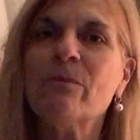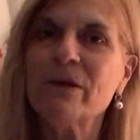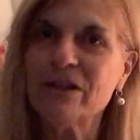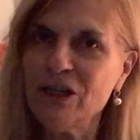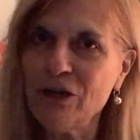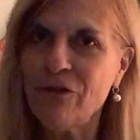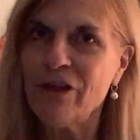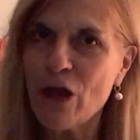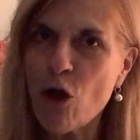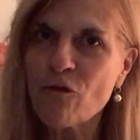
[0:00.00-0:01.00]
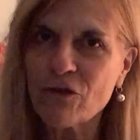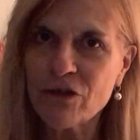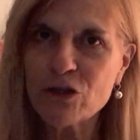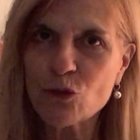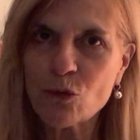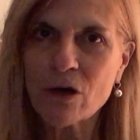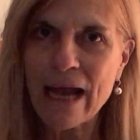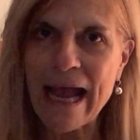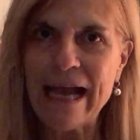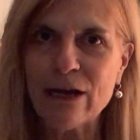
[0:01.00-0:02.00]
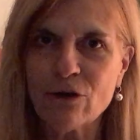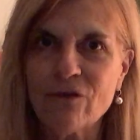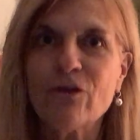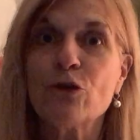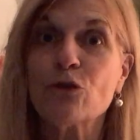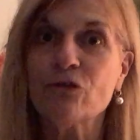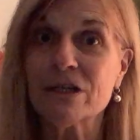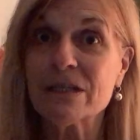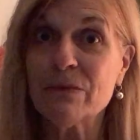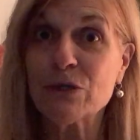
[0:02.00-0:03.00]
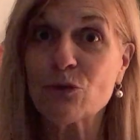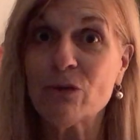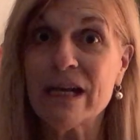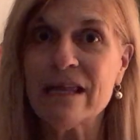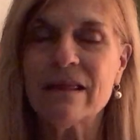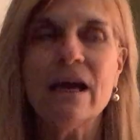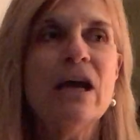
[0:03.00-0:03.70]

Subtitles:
But the over the door hanger for your Christmas wreath.